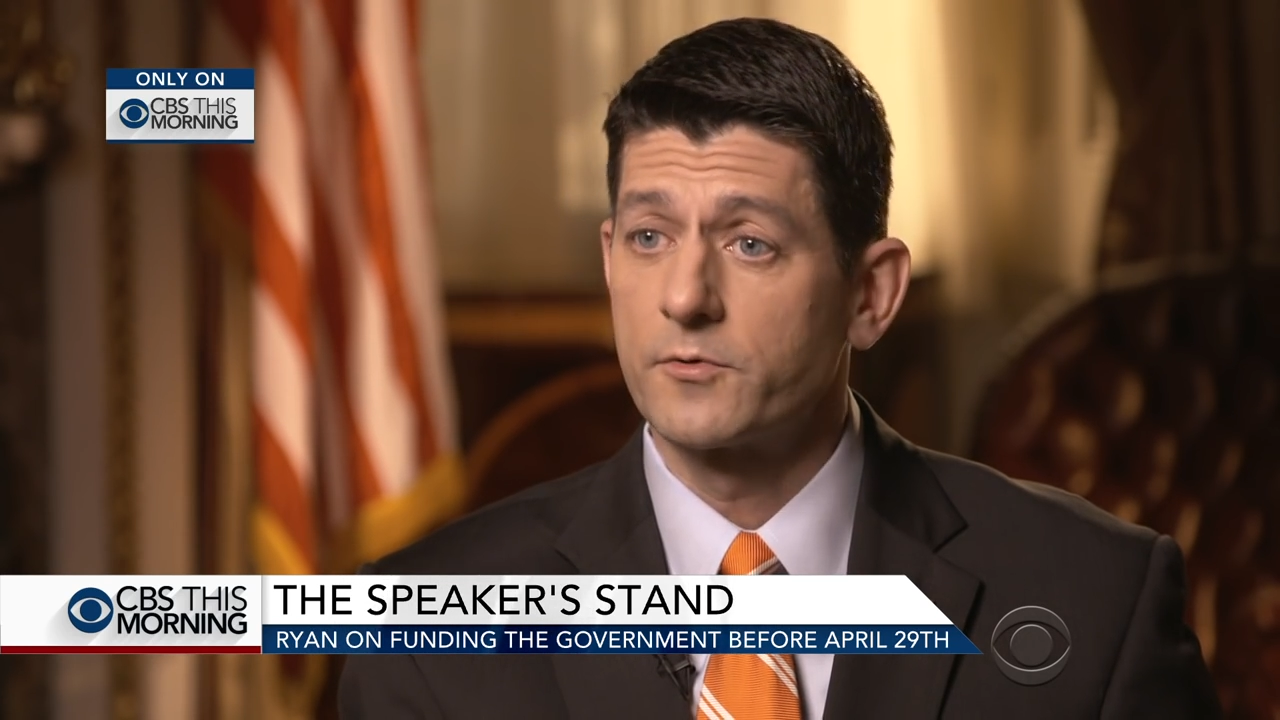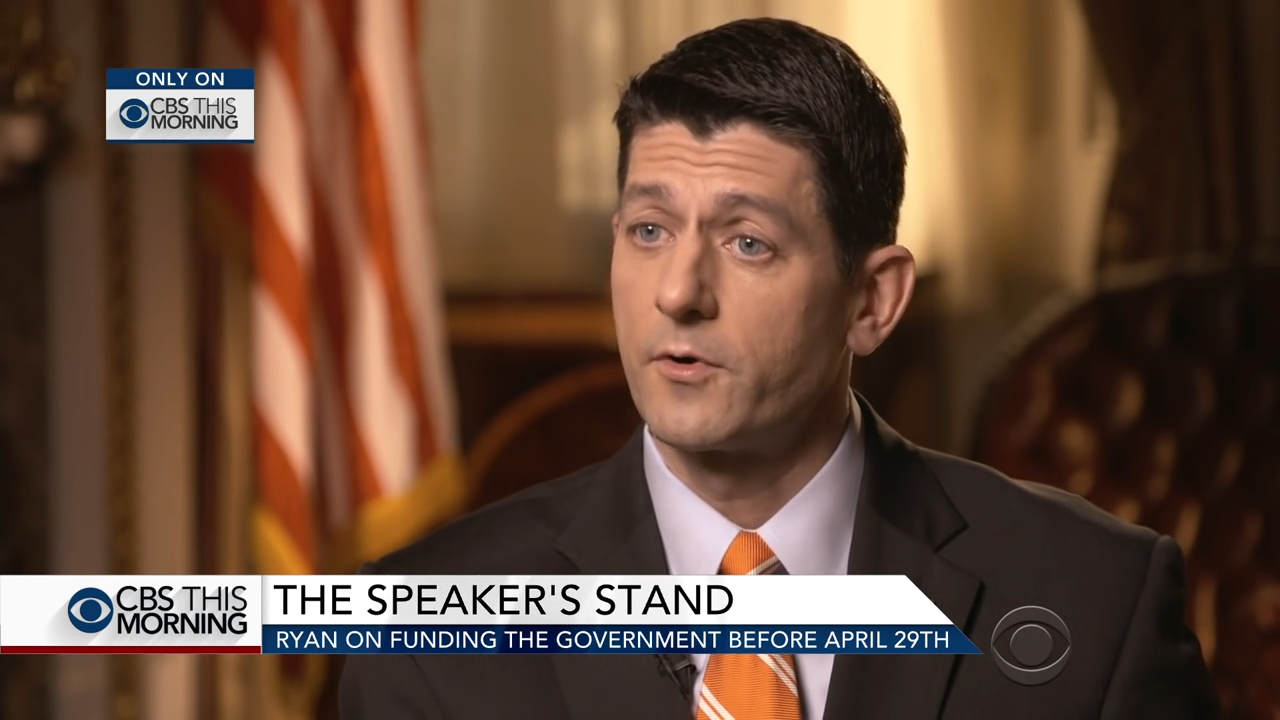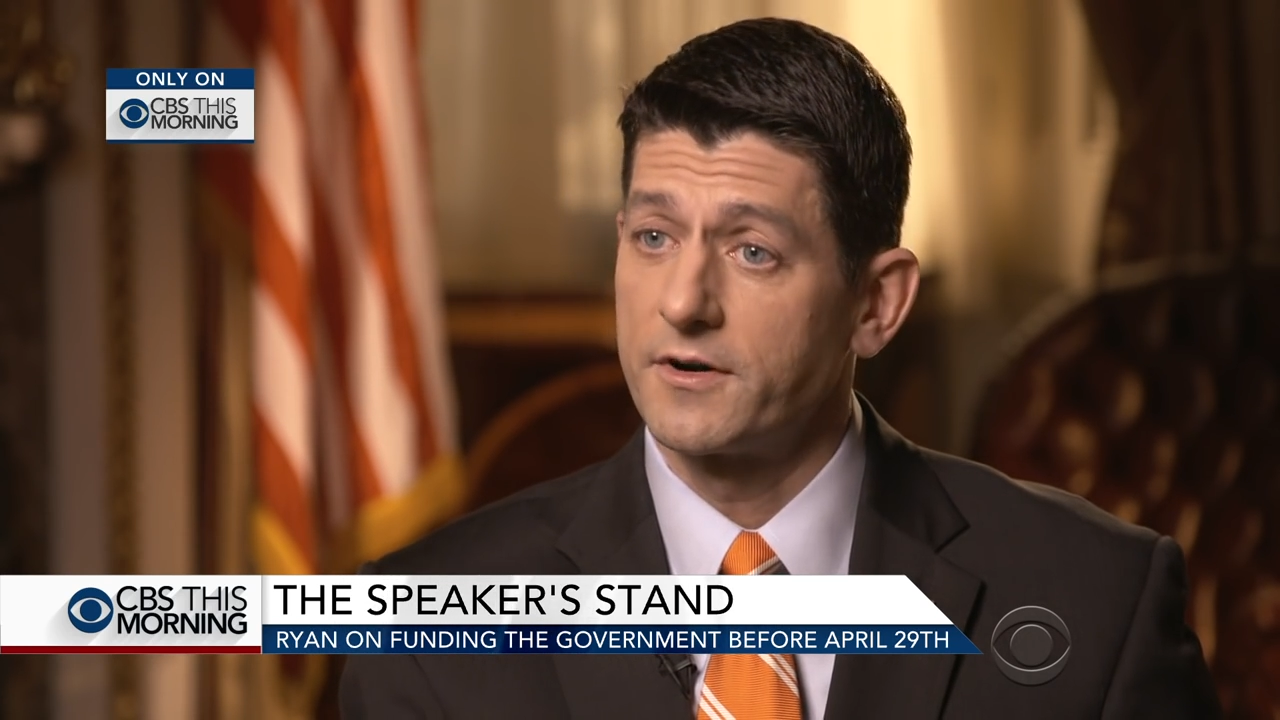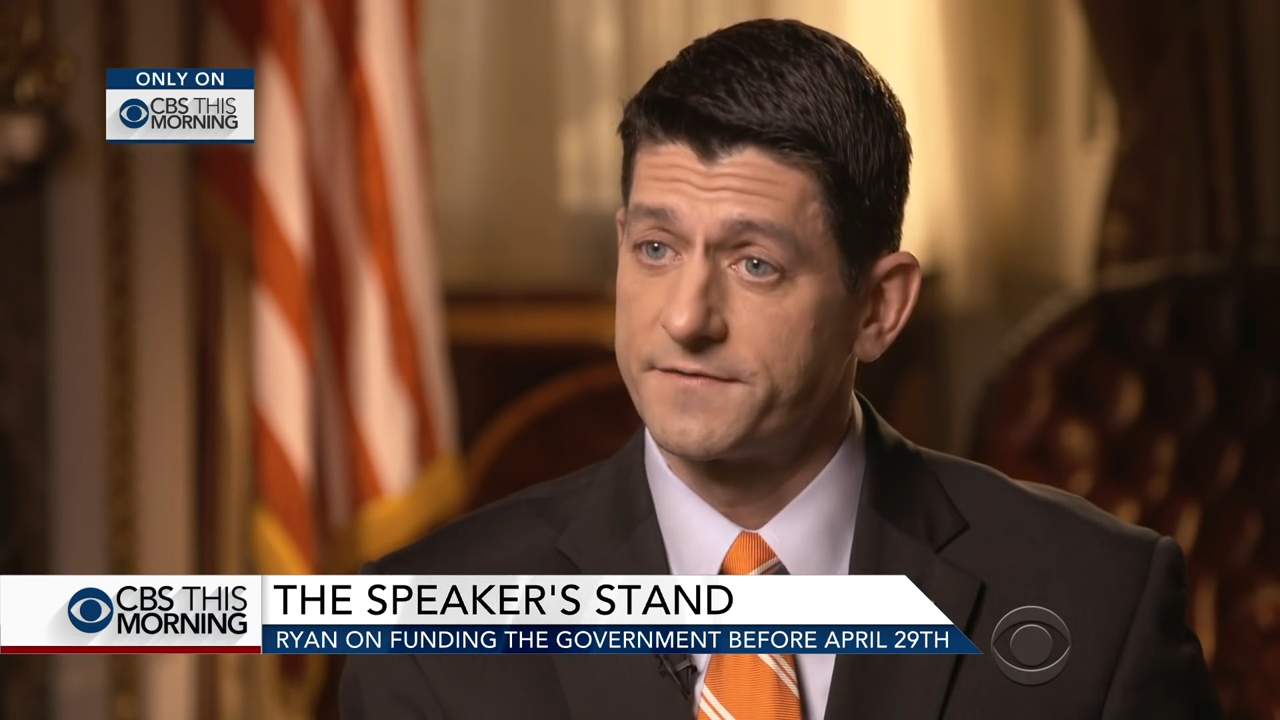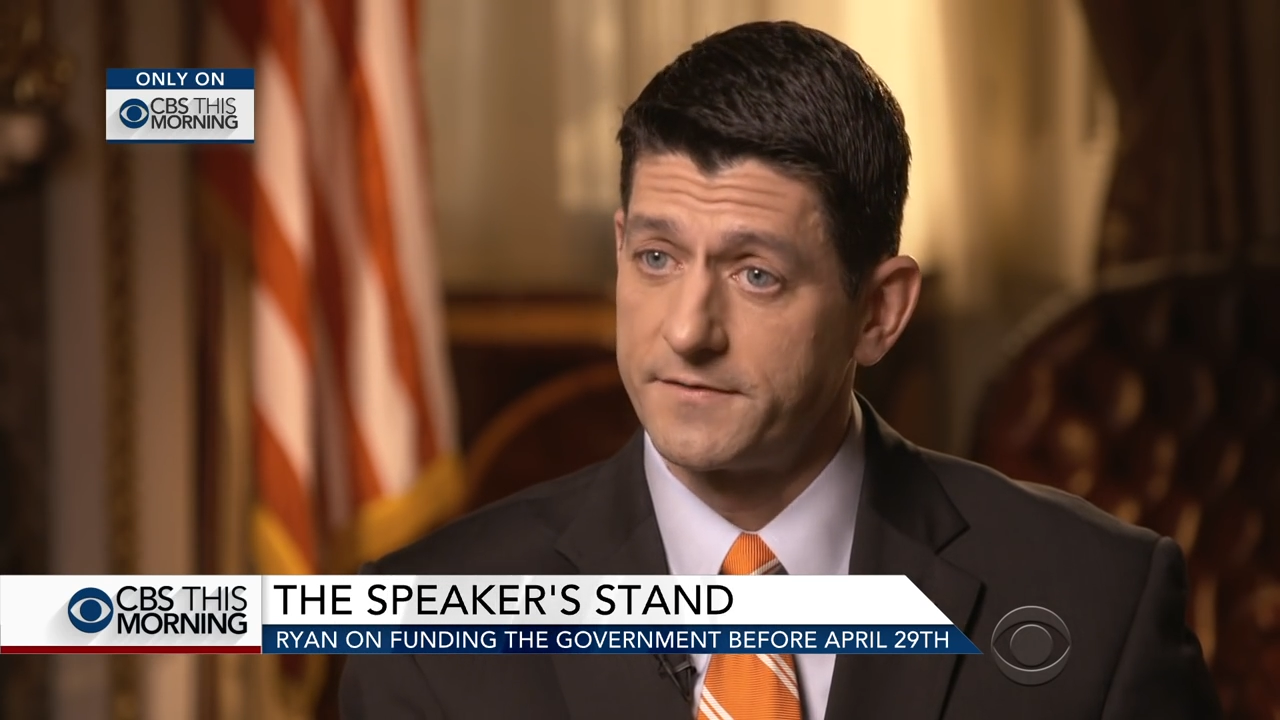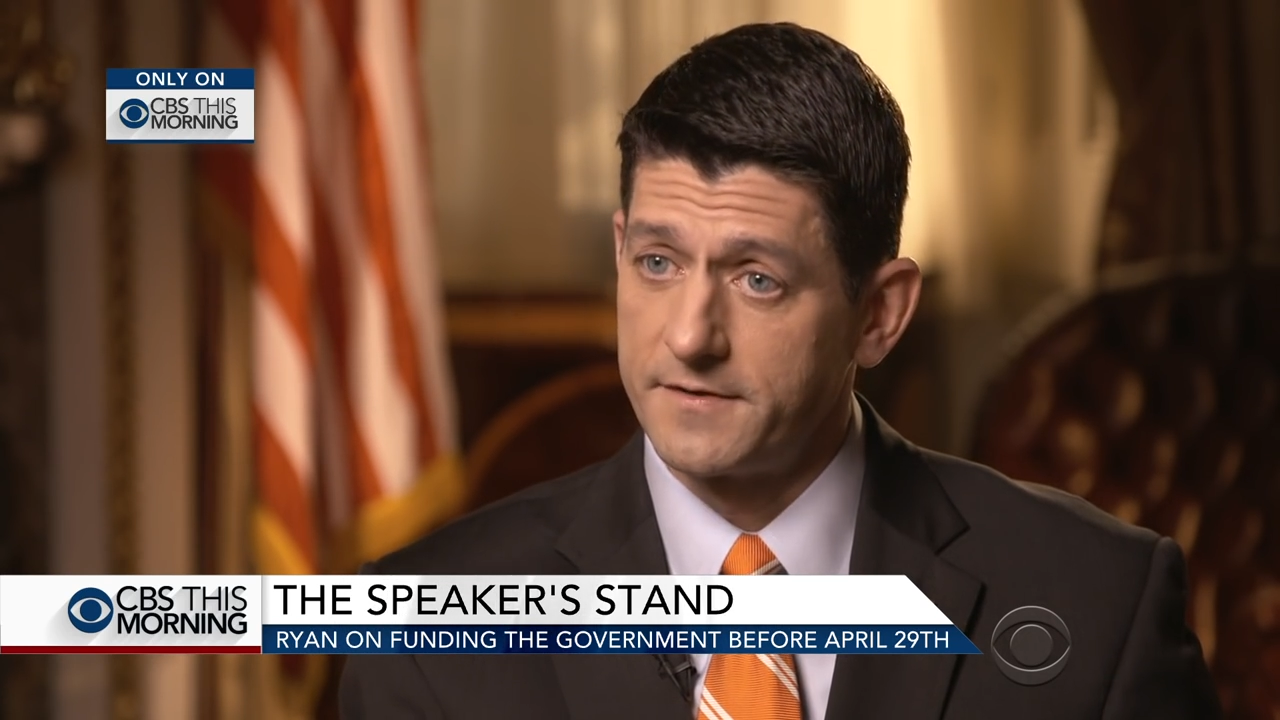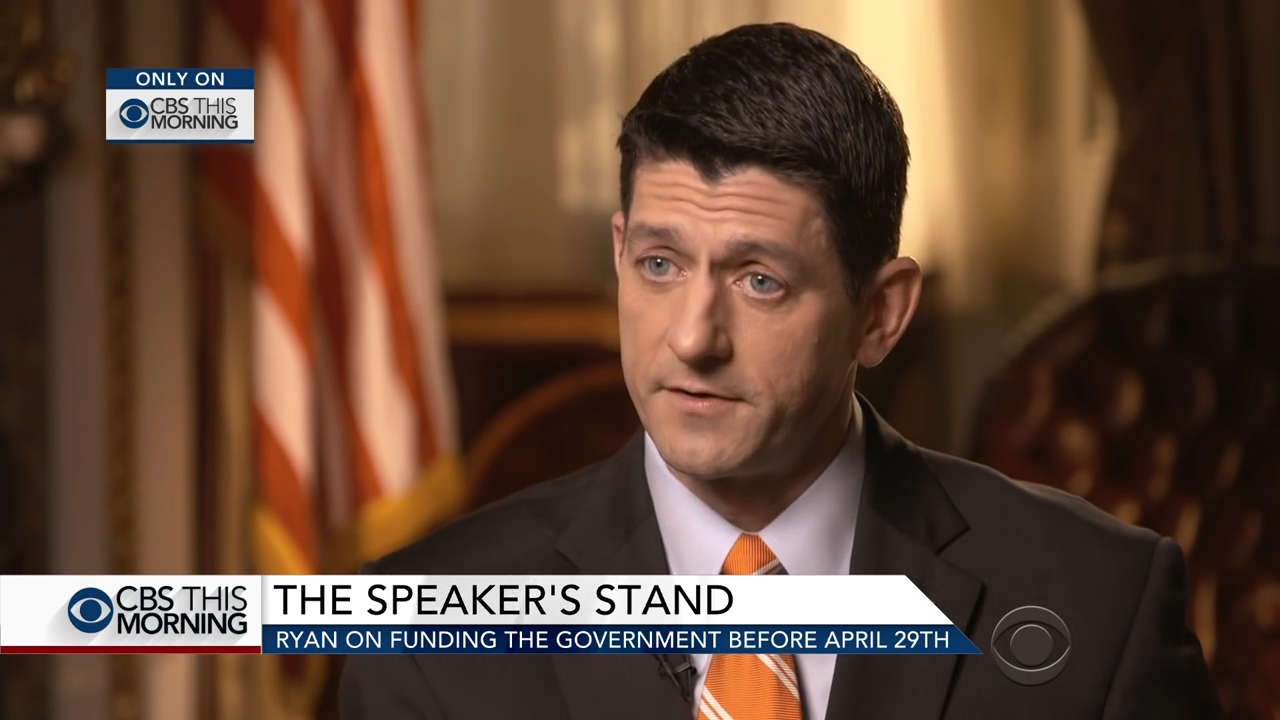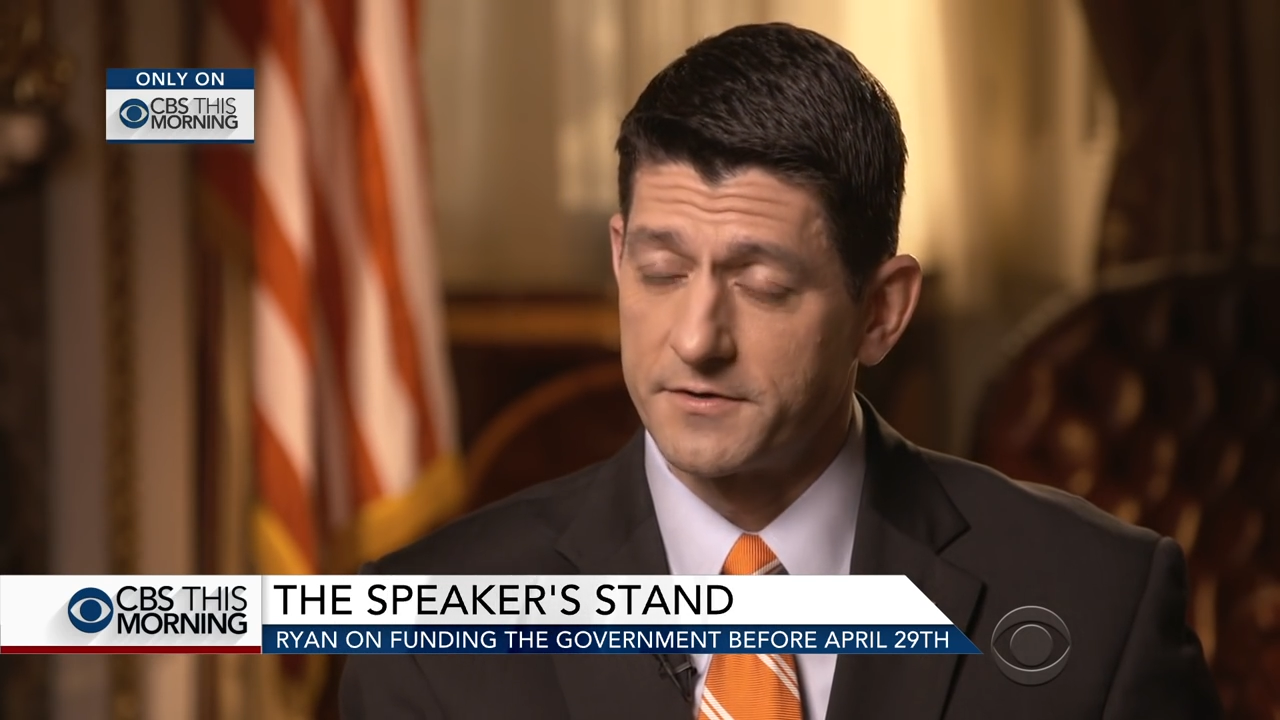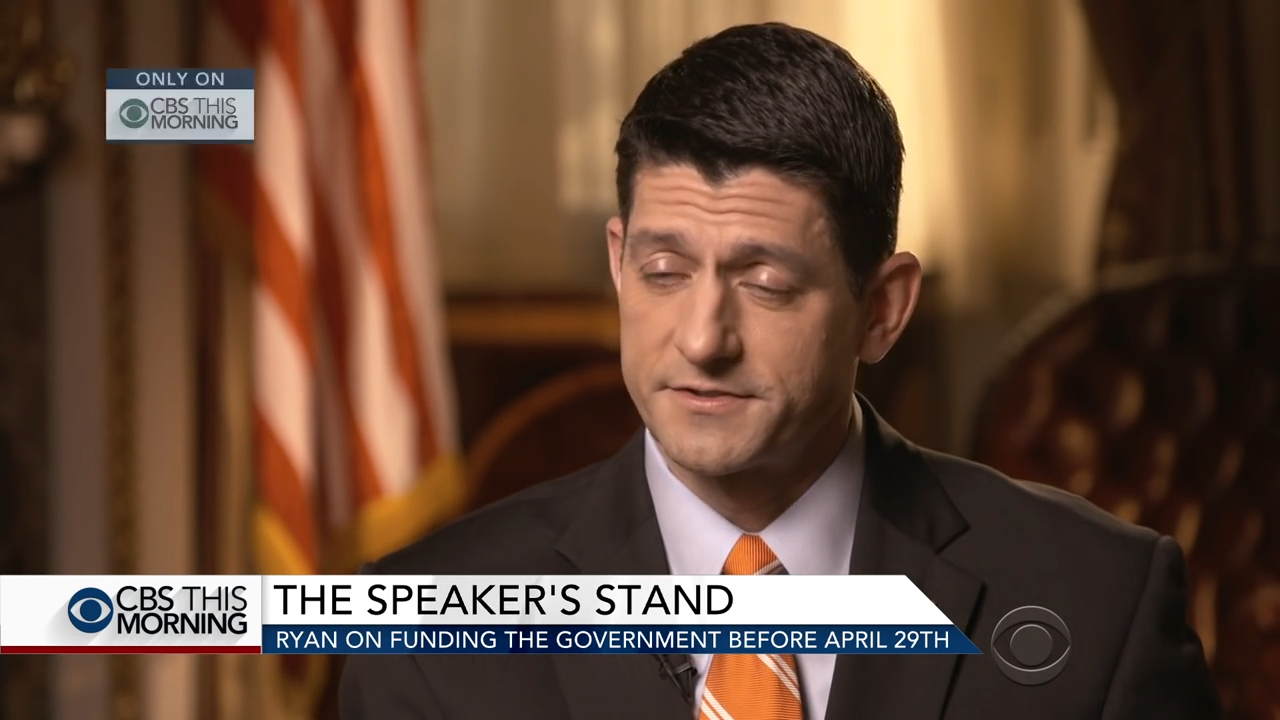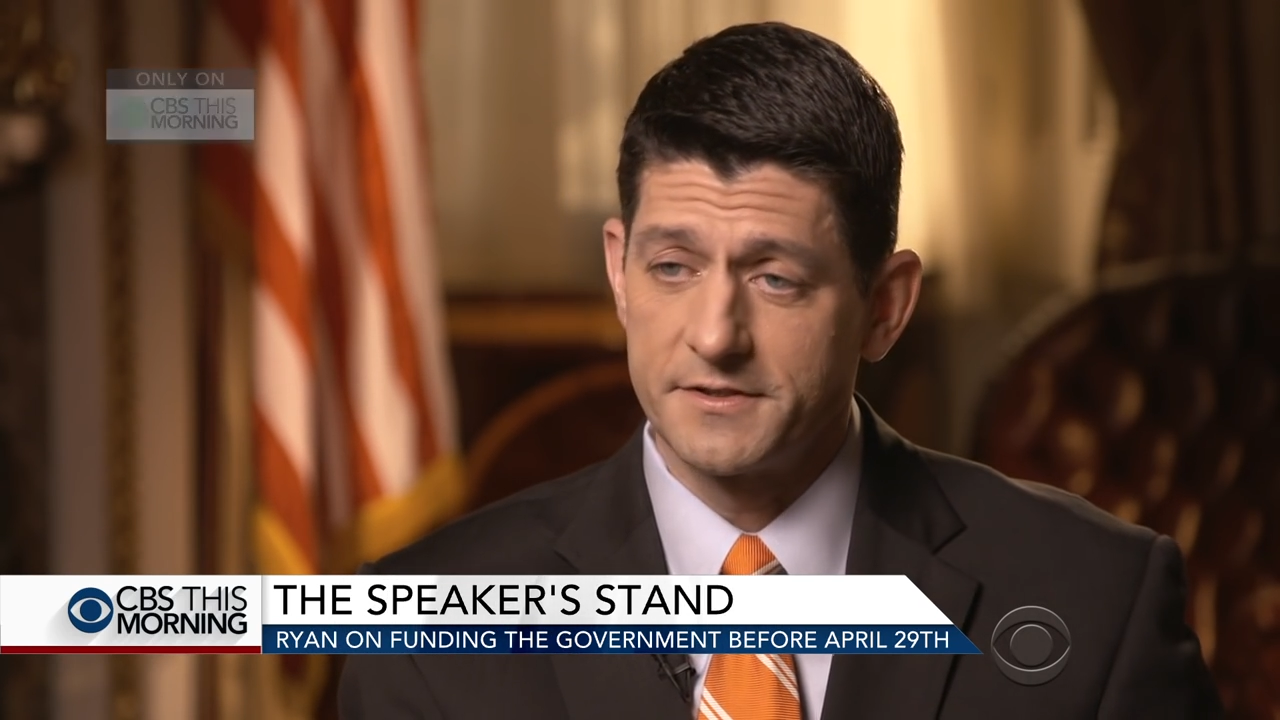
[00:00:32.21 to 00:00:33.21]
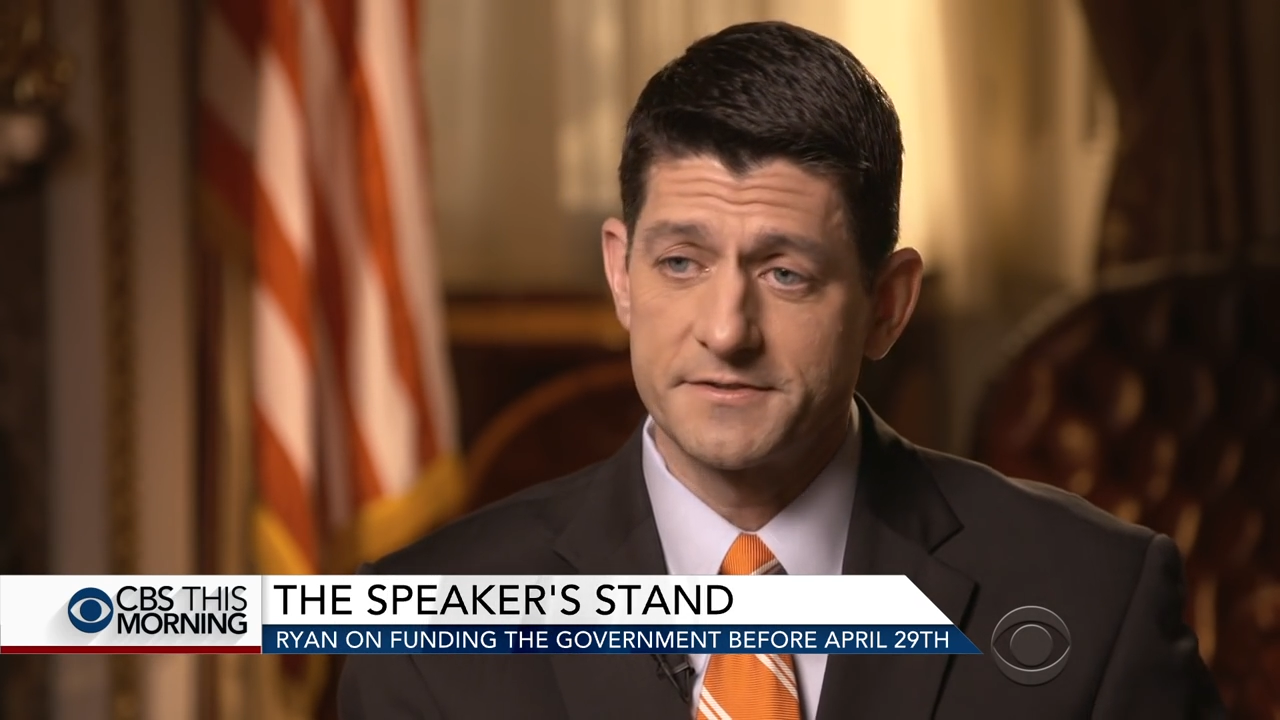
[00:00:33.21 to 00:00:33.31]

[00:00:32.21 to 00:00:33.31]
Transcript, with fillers: requires 50 votes.